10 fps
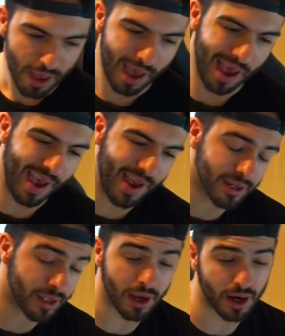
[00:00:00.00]

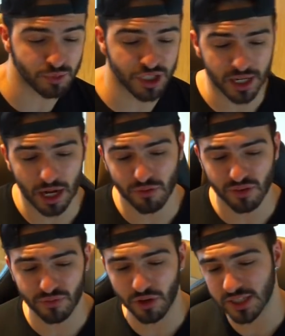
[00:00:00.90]
And yeah, I'm checking out
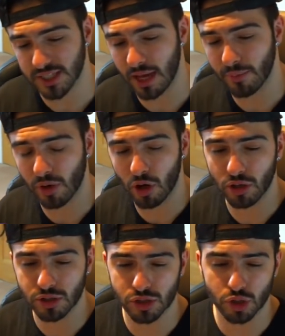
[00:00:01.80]
for the first time
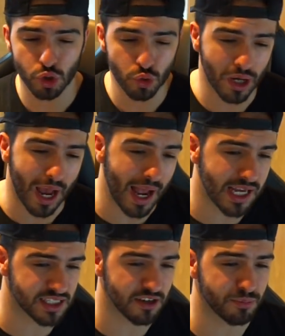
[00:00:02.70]
because you
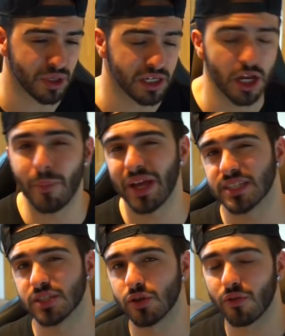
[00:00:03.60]
guys have been
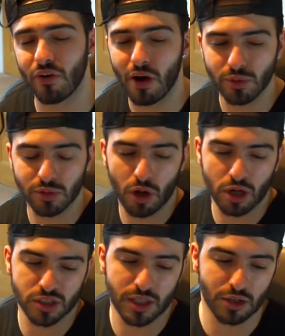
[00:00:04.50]
amazing so far with
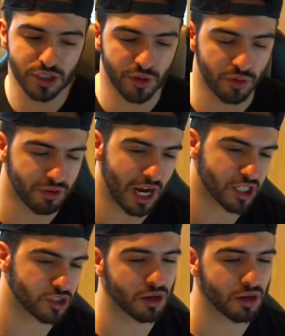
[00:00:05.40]
regards to the Algerian reaction.